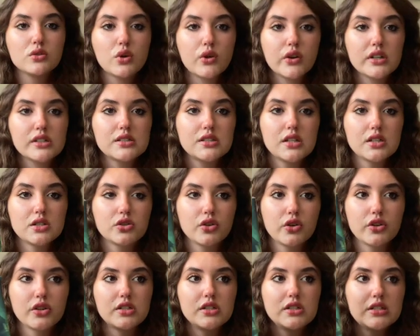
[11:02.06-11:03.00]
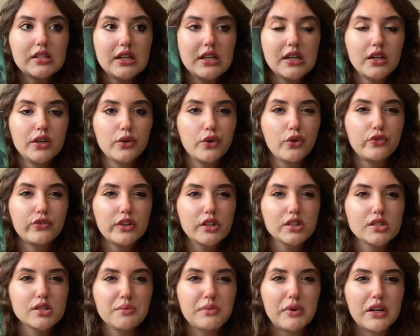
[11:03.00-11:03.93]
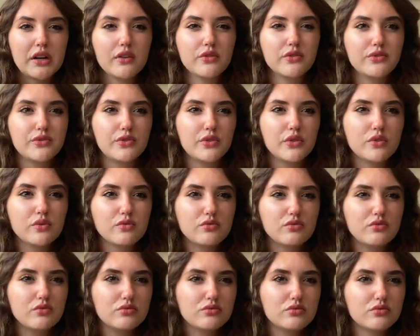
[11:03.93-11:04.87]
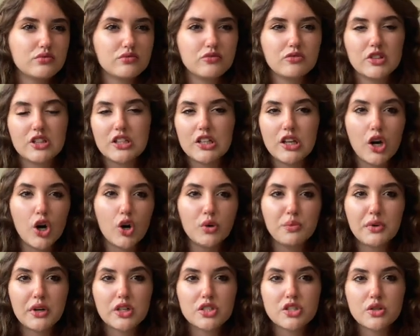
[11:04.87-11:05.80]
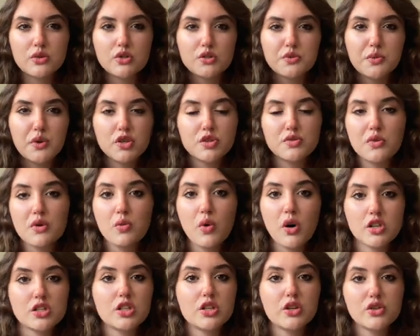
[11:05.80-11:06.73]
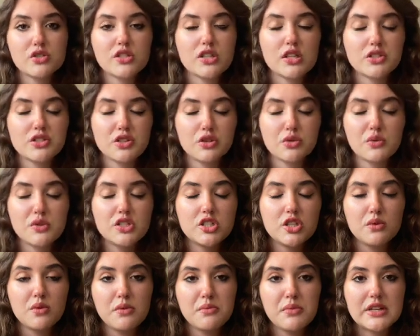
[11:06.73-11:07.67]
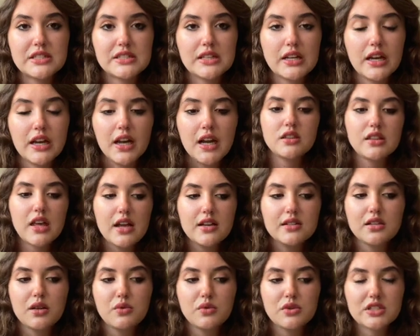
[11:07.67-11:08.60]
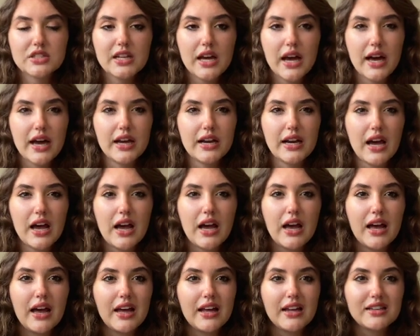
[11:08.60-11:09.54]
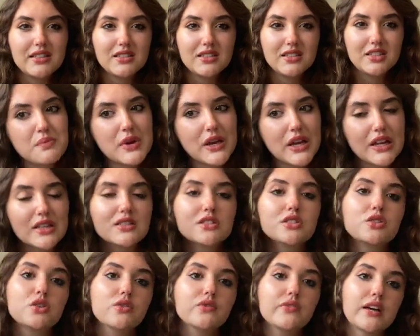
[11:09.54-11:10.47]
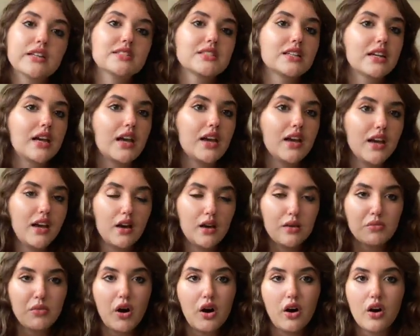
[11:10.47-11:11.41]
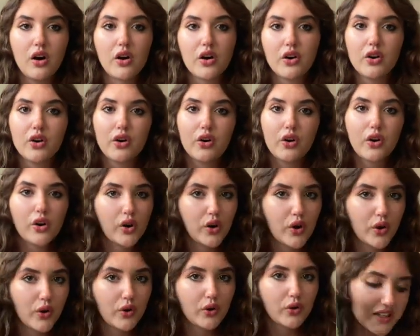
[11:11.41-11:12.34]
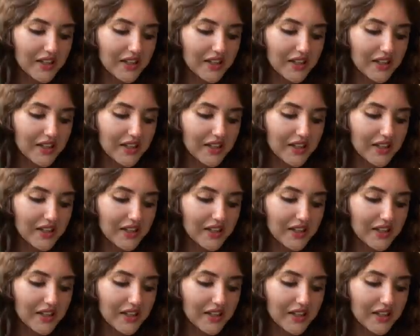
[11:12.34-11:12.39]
Laura's sister, Dee, who feels a bit of guilt because she was supposed to be watching her sister when she went missing, thinks it was Ted and begins to investigate him on her own.